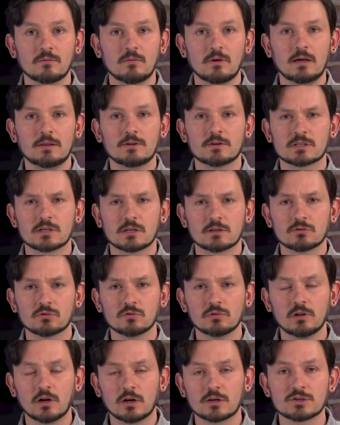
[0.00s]
there's a
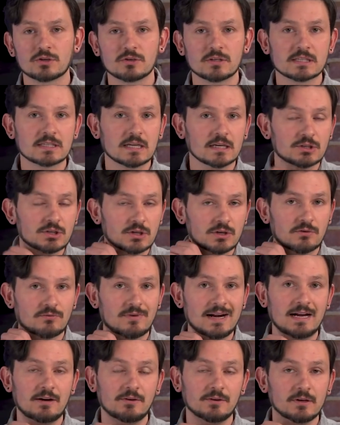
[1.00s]
larger discussion
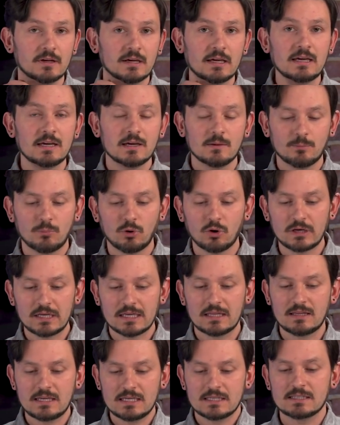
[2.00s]
around
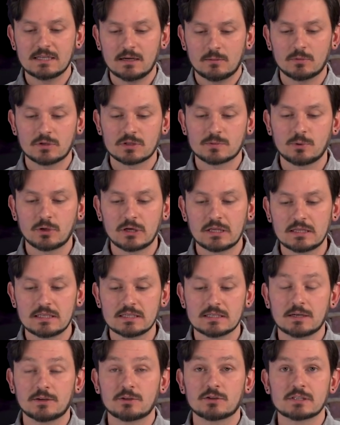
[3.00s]
putting these numbers, putting
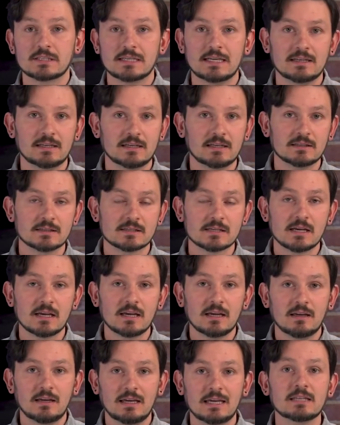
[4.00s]
these understandings
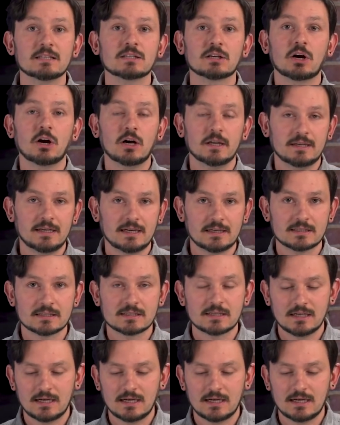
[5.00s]
into context.